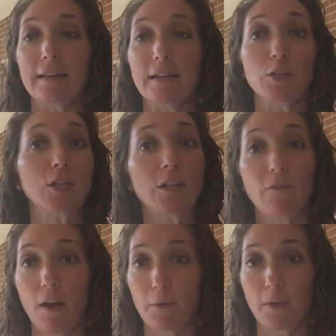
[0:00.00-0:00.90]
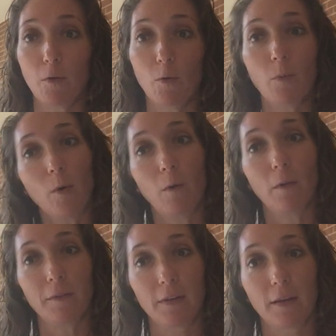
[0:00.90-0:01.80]
And she devoured the whole
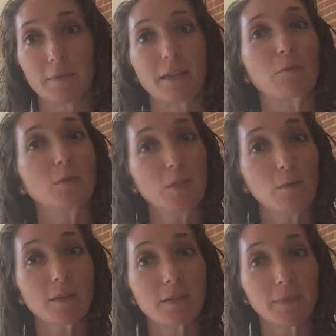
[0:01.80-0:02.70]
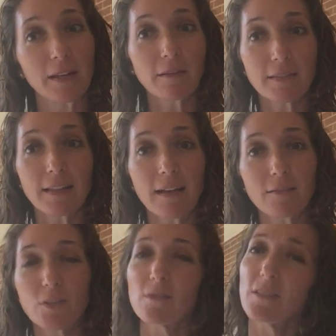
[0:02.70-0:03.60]
bowl. And I was like, well, do you want something else now? And
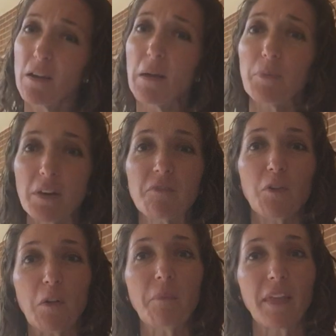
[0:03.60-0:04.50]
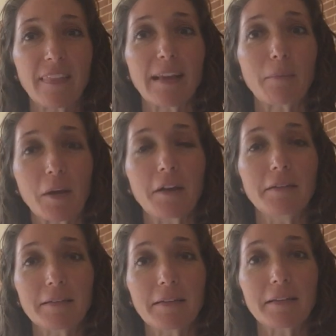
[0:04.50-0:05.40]
she goes, no, I'm pretty full. I think I'm
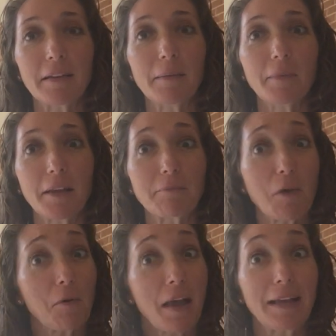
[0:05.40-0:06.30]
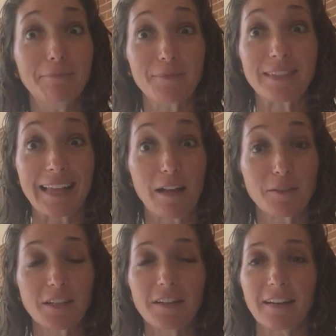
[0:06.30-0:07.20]
good. I'm like, okay,
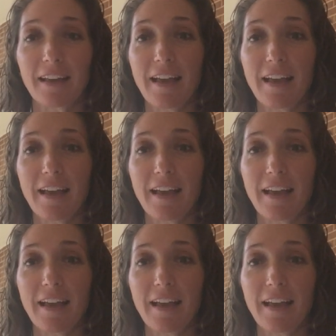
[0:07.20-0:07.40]
sounds good.